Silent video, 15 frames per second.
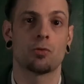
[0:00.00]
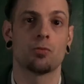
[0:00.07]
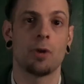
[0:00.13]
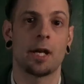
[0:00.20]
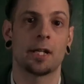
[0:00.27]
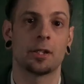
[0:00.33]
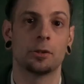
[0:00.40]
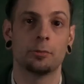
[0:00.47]

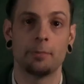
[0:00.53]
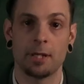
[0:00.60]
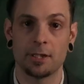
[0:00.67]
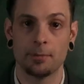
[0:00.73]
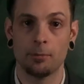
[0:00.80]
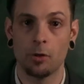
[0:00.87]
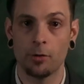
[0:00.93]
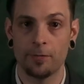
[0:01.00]
radical
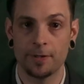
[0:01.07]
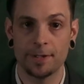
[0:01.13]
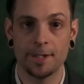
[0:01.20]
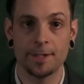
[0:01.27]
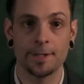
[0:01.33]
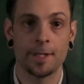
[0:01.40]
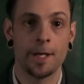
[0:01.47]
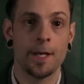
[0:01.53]

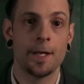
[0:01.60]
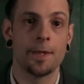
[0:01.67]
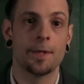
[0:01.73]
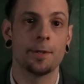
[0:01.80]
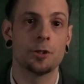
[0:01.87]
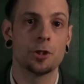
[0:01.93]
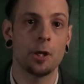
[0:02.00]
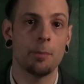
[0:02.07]
metamorphosis,
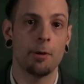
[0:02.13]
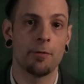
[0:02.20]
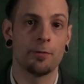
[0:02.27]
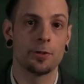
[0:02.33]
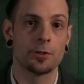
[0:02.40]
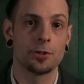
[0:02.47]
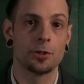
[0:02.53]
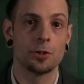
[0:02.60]
the job
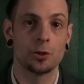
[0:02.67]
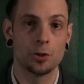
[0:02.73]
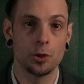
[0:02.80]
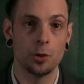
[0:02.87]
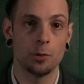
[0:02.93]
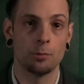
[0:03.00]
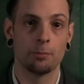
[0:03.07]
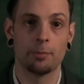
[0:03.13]
offers
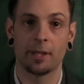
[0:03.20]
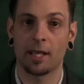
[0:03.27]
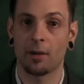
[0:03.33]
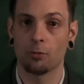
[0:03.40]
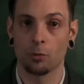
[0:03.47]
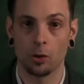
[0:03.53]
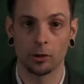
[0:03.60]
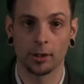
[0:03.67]
soon
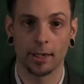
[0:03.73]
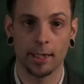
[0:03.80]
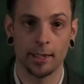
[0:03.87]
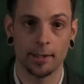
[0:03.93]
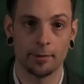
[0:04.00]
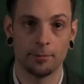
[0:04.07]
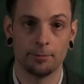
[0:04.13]
began rolling in.